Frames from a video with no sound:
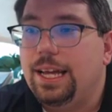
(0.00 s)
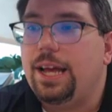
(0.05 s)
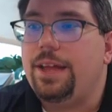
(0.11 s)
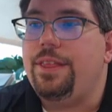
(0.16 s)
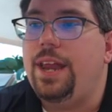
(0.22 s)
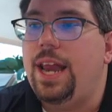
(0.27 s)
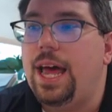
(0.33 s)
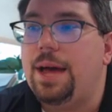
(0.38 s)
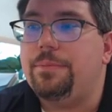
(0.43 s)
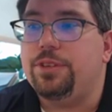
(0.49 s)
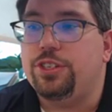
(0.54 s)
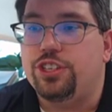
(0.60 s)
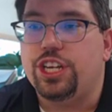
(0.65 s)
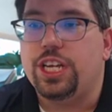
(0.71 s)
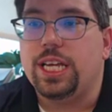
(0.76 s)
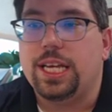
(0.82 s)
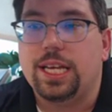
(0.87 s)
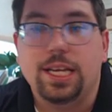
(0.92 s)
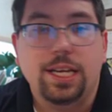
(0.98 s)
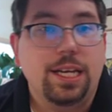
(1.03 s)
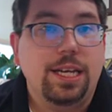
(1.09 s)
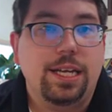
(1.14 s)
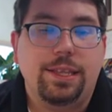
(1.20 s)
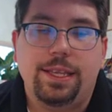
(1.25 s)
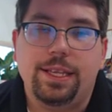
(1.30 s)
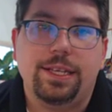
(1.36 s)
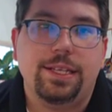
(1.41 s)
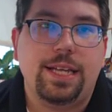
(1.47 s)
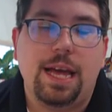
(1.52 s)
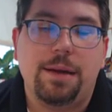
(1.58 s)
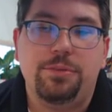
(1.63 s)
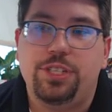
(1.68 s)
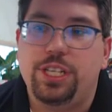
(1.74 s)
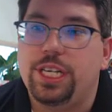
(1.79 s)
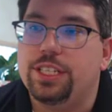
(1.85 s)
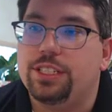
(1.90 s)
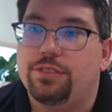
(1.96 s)
And then Hep G. The Hep
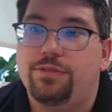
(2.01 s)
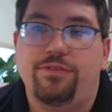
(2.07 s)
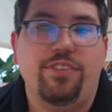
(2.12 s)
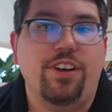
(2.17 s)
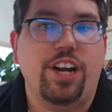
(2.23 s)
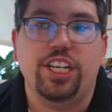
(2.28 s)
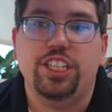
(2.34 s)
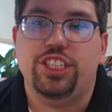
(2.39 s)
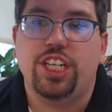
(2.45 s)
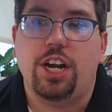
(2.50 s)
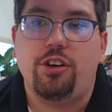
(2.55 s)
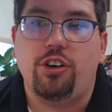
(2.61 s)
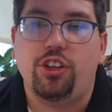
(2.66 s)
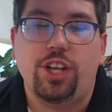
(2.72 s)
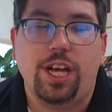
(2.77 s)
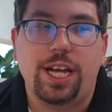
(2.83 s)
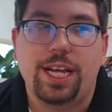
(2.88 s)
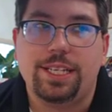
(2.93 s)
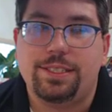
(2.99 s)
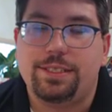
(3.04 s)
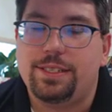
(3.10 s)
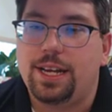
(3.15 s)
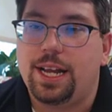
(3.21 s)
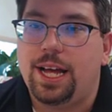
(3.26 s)
G is very generalized.